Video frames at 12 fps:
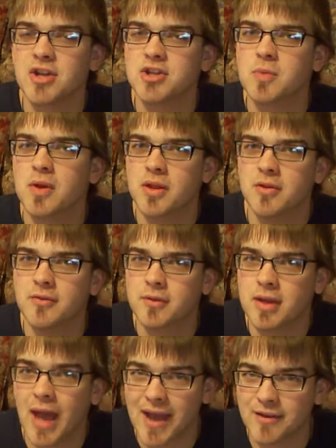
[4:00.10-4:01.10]
just what
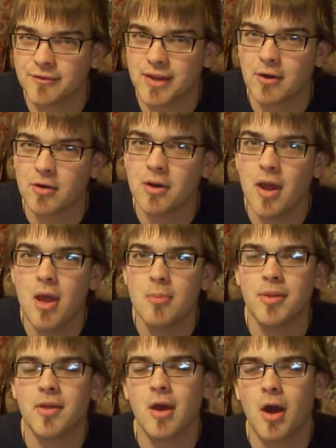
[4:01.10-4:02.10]
kind of flower,
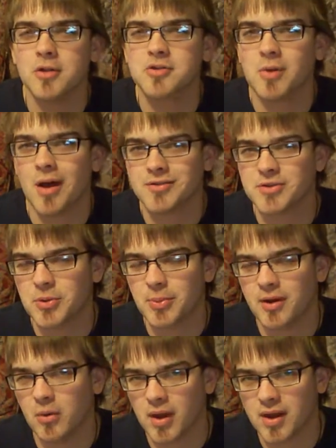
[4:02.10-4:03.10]
but the colors will also
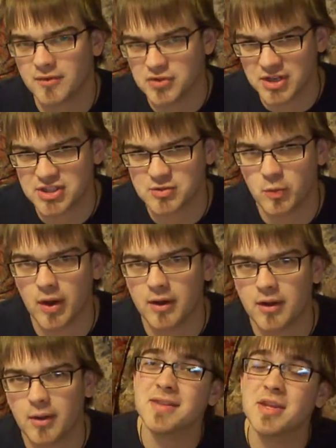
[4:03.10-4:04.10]
depend on what kind of dress she's wearing.
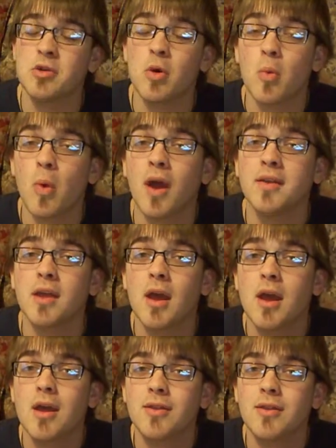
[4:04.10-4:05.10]
I mean, you don't want
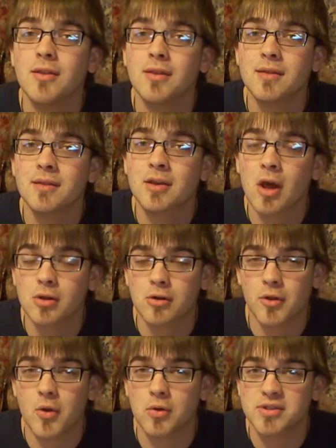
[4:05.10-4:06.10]
the color of
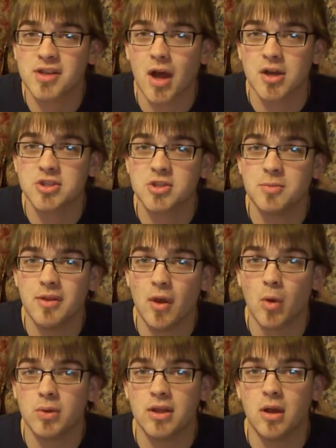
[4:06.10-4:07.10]
the corsage to be the
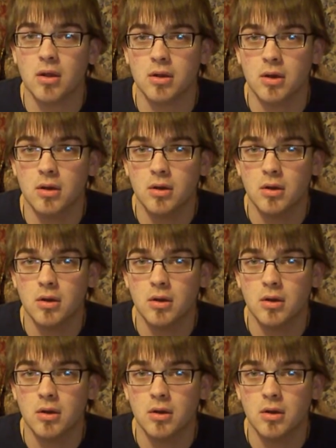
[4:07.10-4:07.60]
only color,